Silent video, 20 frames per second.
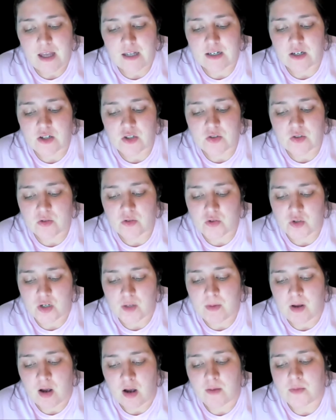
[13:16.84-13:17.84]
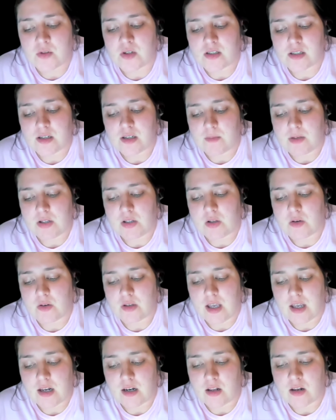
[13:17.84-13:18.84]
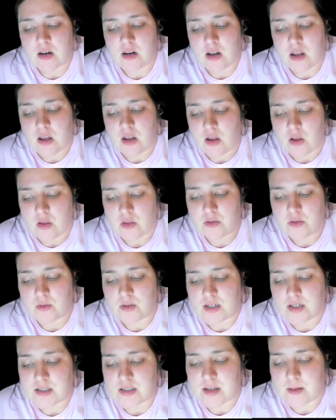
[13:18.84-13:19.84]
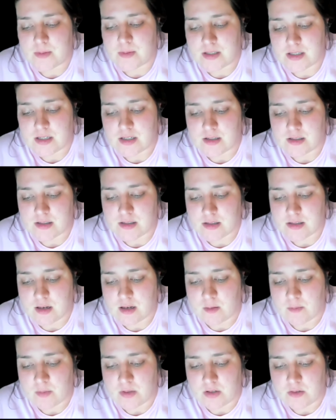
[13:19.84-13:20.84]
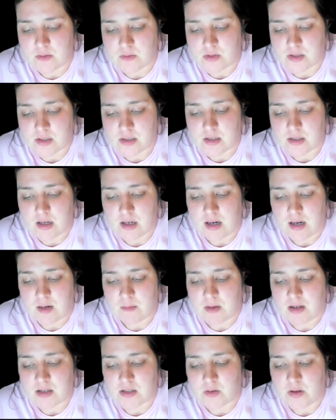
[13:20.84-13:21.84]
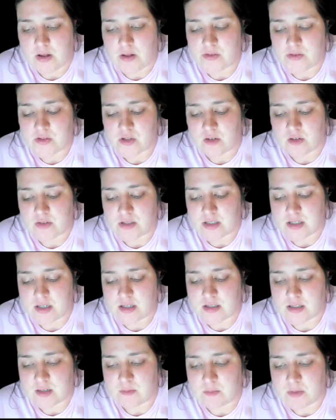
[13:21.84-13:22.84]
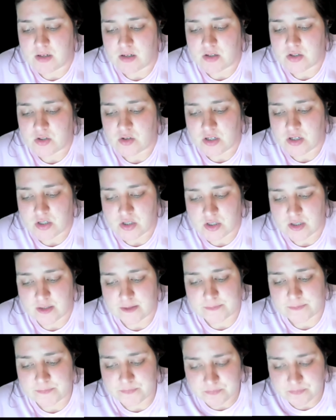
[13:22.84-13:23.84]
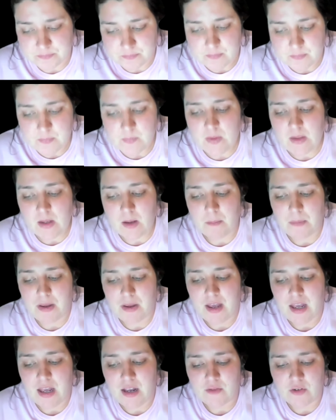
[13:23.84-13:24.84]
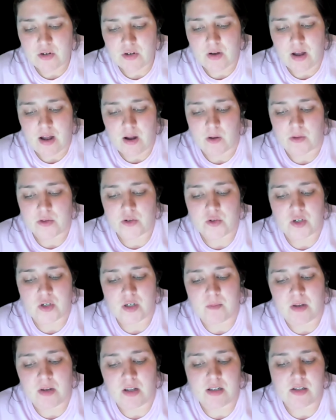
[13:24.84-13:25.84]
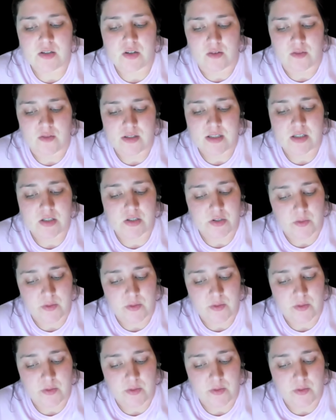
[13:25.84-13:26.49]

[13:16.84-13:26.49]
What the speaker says: Additional treatment options can be located through the Substance Abuse and Mental Health Services Administration Behavioral Health Treatment Services